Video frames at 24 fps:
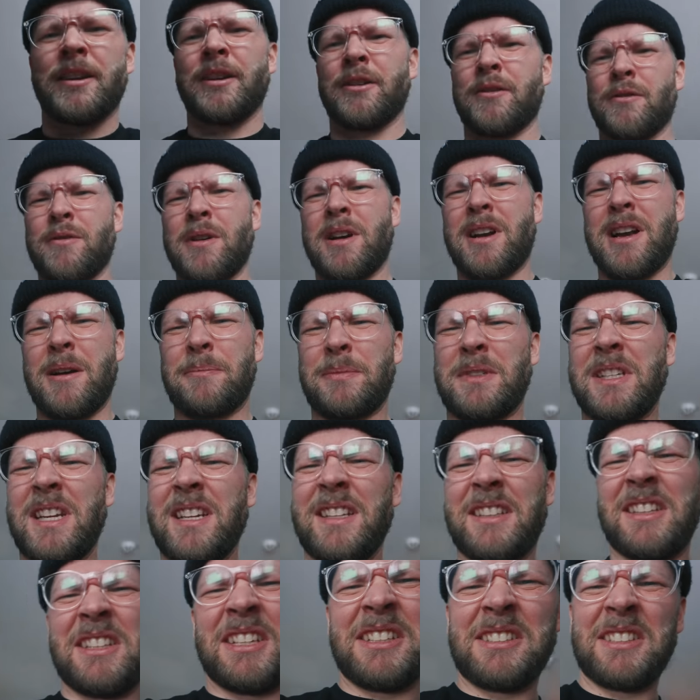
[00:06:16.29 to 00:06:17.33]
Quick
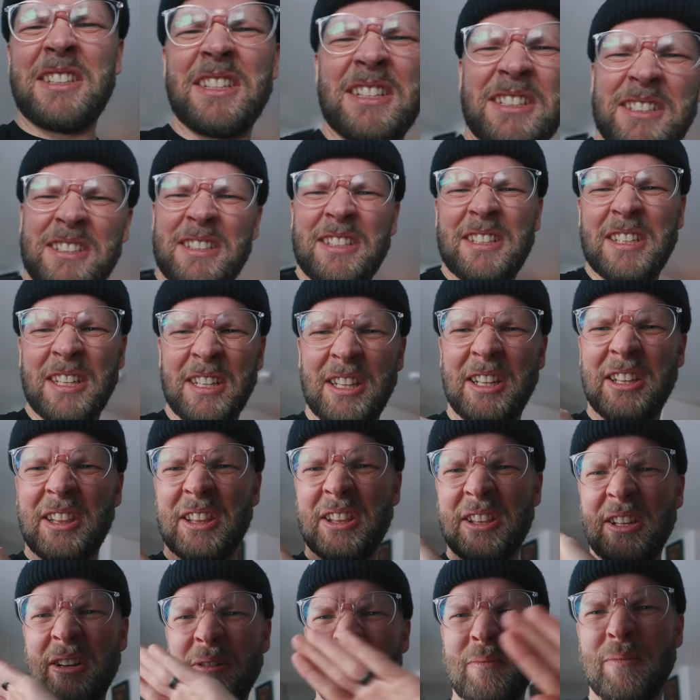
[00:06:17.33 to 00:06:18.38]
update. This is
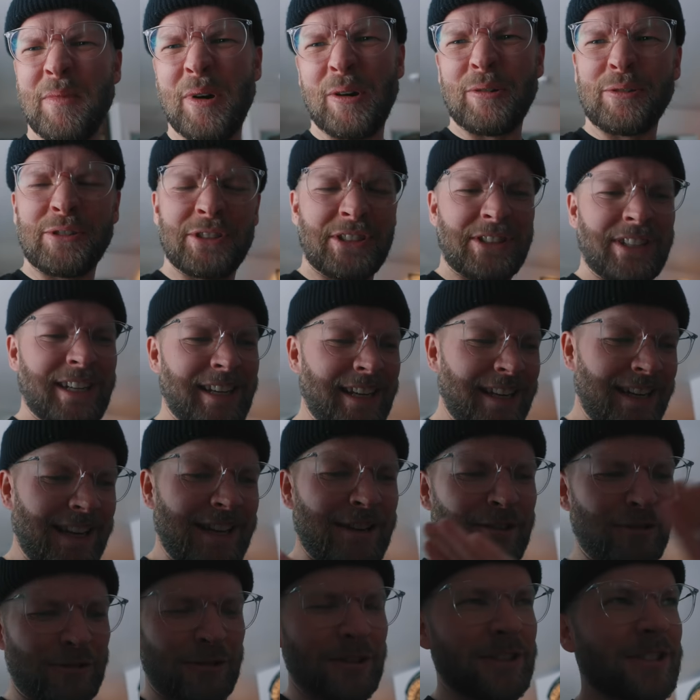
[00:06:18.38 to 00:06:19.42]
the most
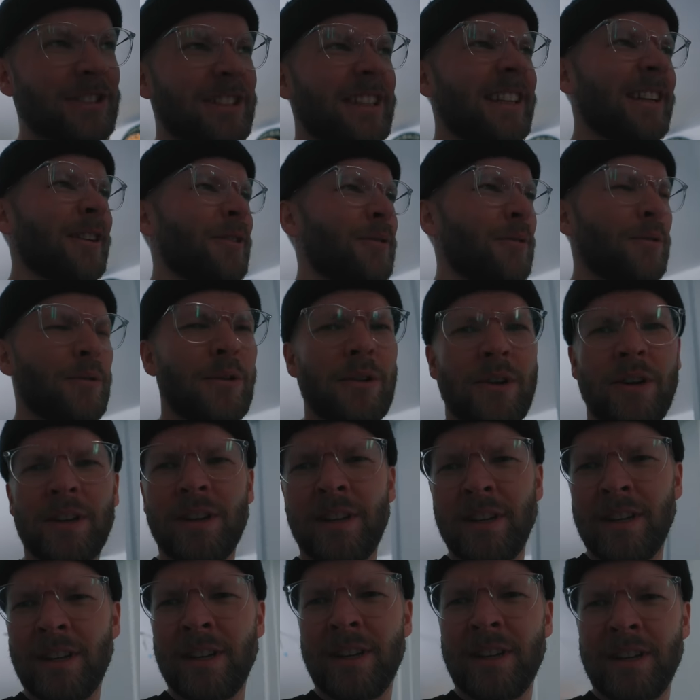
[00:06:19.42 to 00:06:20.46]
interesting, cool
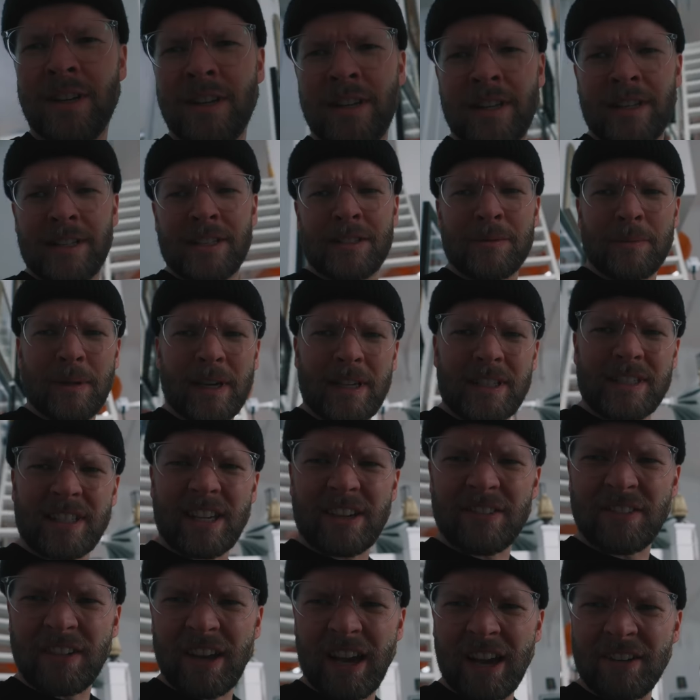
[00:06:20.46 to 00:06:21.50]
space
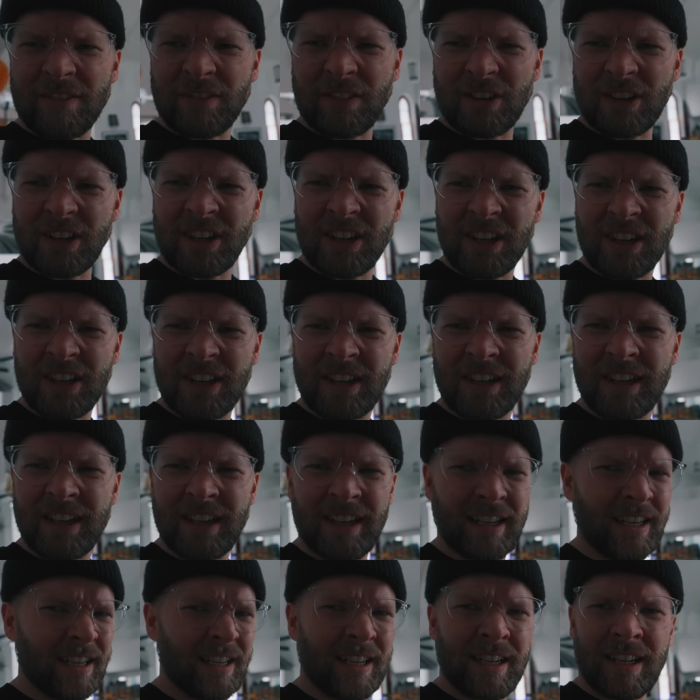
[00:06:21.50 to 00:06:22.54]
I've ever
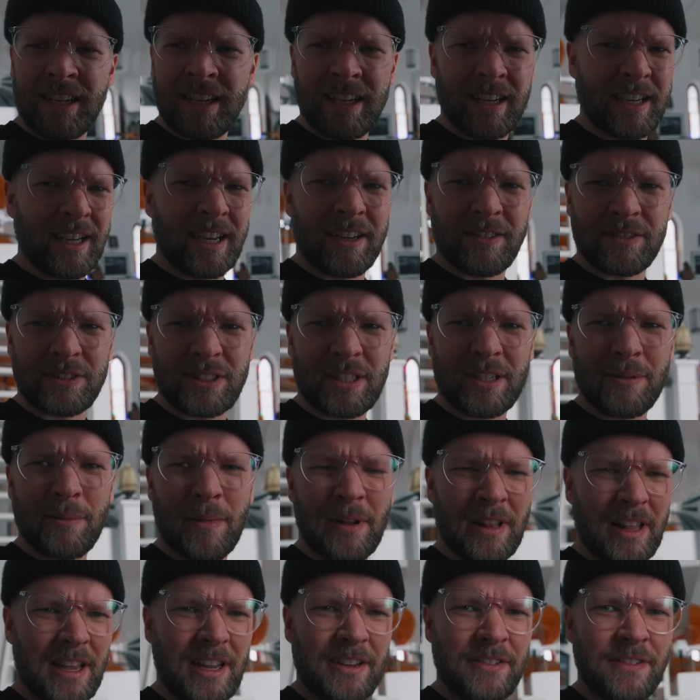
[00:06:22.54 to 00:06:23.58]
seen in my
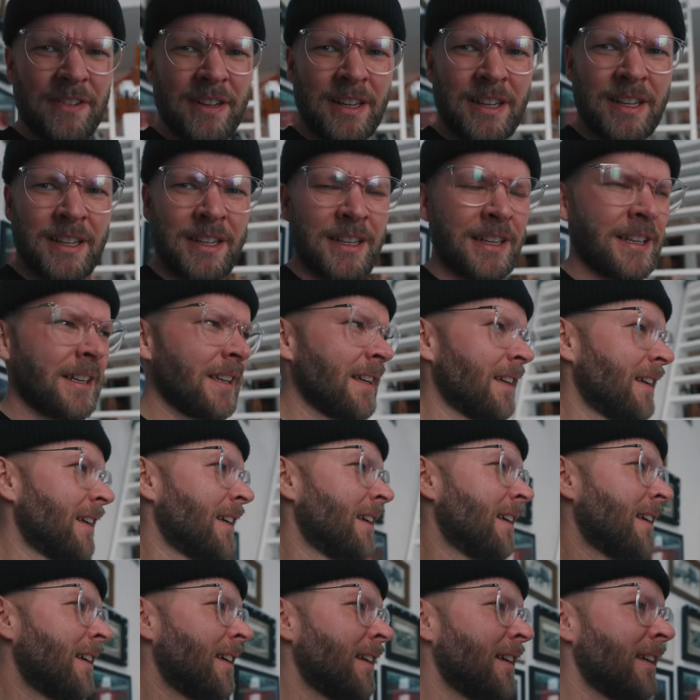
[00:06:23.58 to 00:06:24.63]
life.
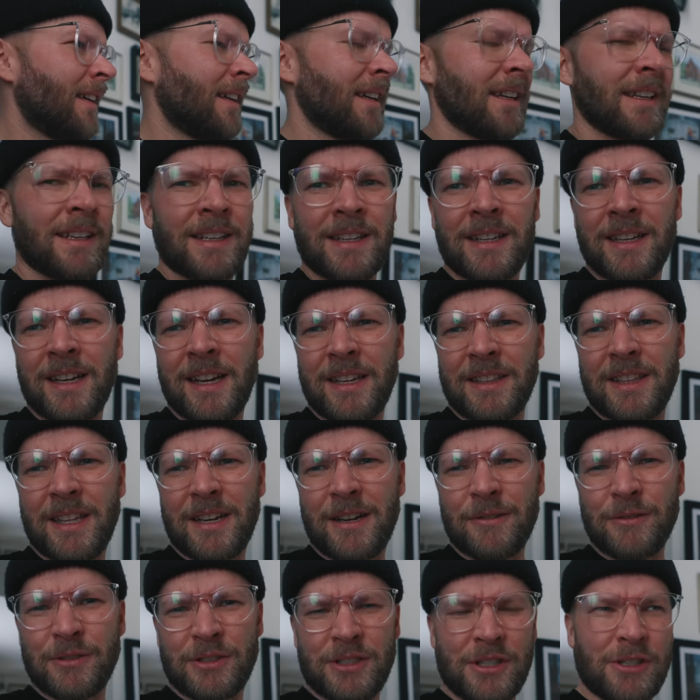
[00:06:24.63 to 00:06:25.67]
I thought I
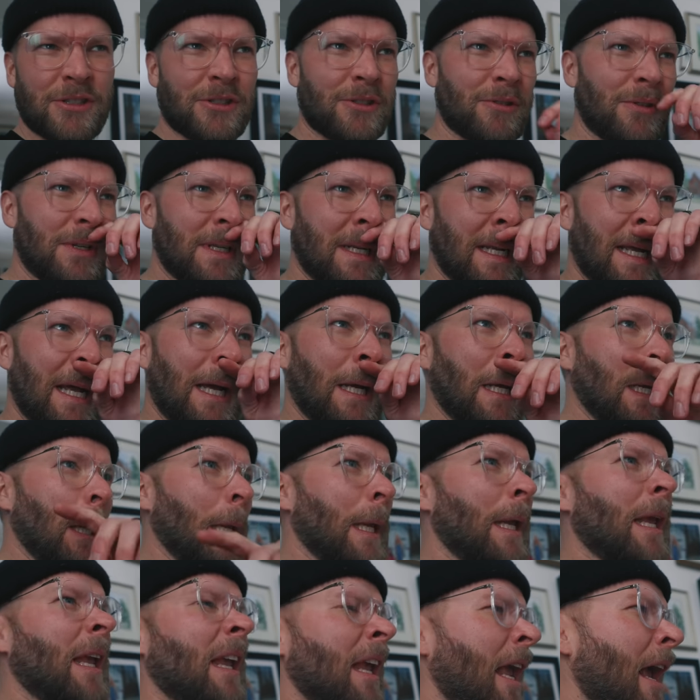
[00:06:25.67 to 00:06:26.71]
was just shooting a
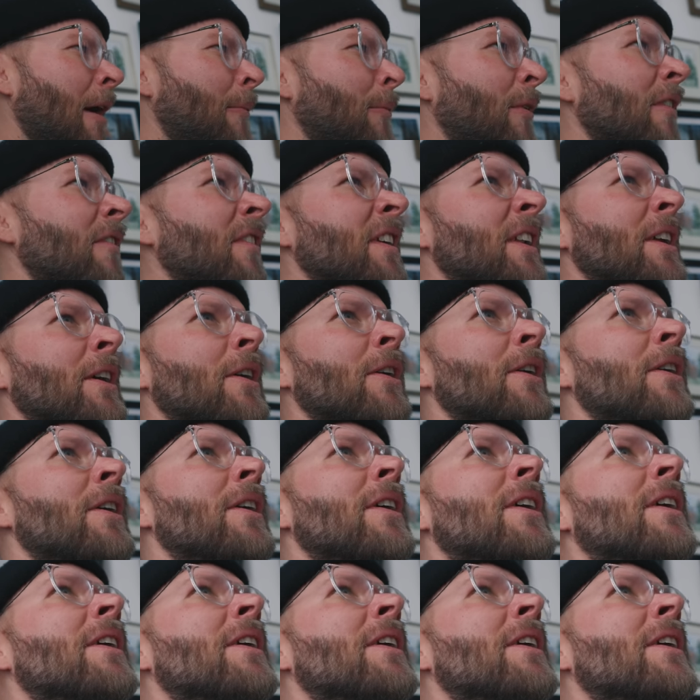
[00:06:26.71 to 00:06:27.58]
camera video.